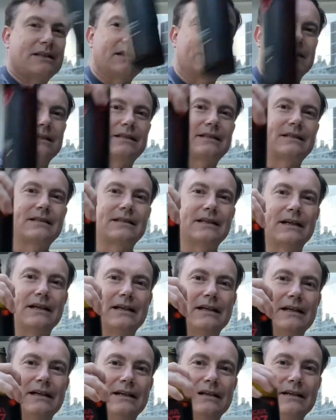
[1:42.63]
this
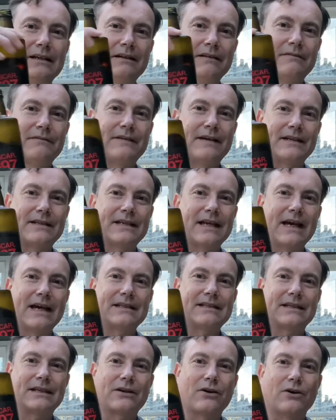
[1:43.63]

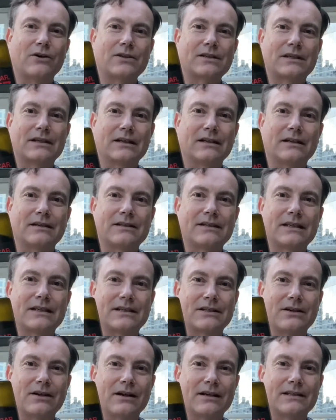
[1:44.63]
fantastic Oscar
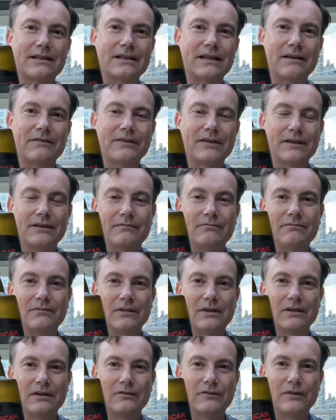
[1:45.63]
697
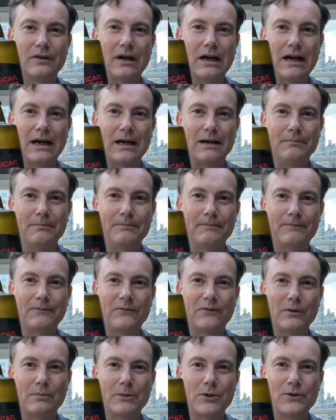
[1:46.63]

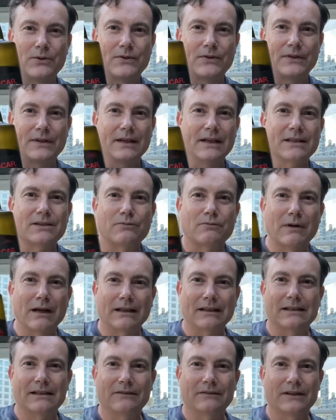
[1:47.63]
vermouth. It's
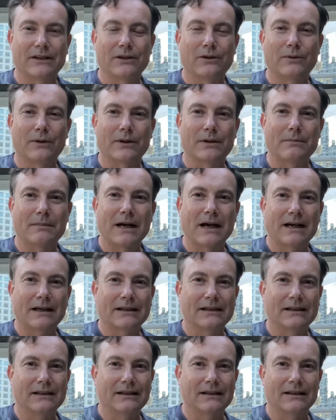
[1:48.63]
relatively new on the
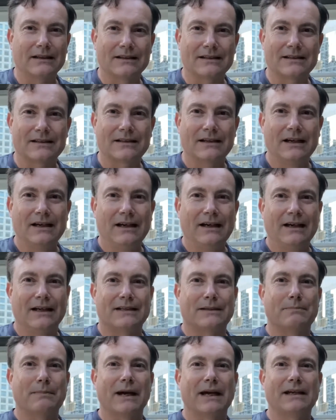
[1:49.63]
market.
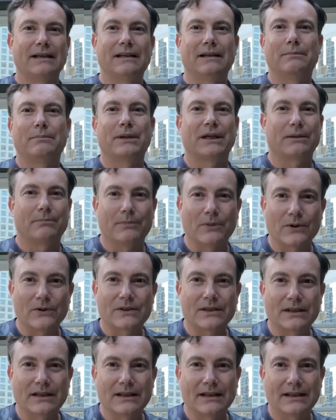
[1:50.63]
It's made in
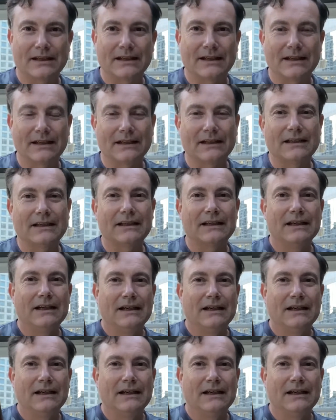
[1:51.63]
Piedmonte in Italy.